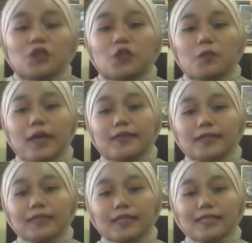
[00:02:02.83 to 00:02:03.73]
So
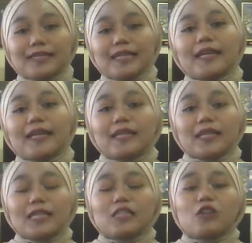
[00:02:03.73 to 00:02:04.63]
basically, slang
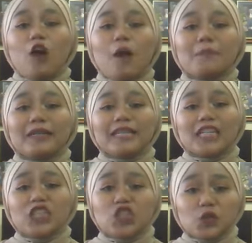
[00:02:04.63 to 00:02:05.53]
is
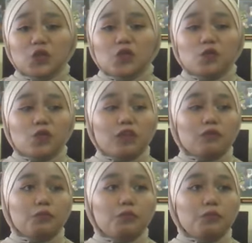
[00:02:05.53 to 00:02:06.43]
commonly used
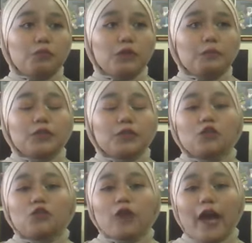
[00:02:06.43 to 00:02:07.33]
with
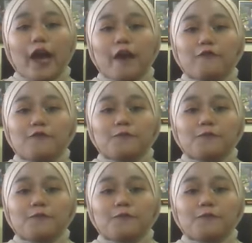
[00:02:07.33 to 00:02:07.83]
people who have